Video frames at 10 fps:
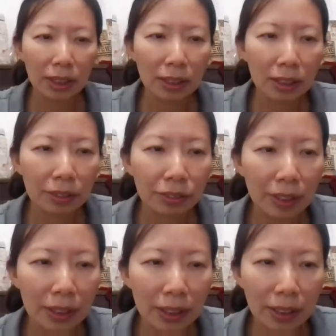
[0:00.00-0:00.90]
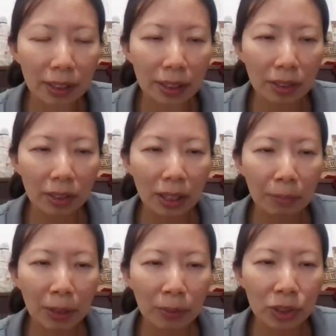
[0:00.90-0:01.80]
think uh, Fatin and or
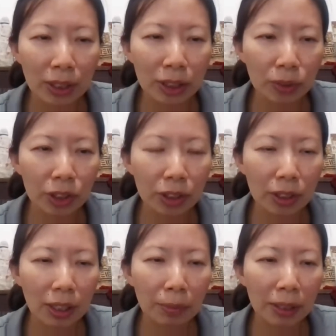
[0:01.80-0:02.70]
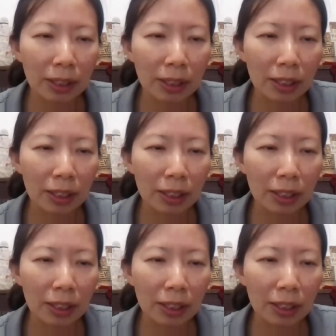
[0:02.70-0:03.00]
Ahmad wants to ask a question. Ahmad?